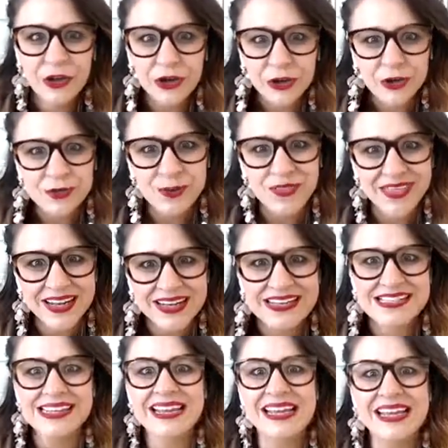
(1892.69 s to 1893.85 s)
Who knows what that
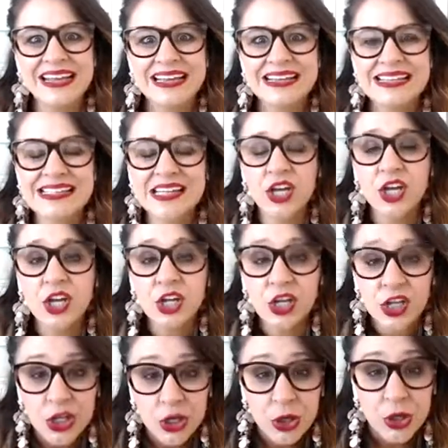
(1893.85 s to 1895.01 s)
is? It is
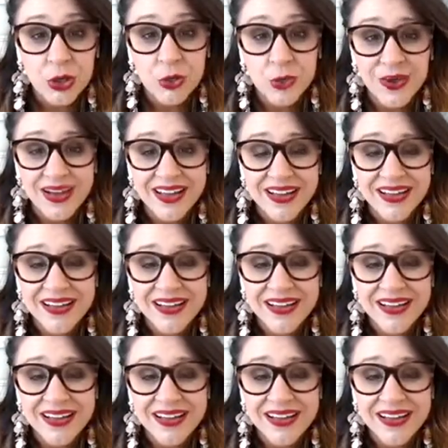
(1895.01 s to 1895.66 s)
you.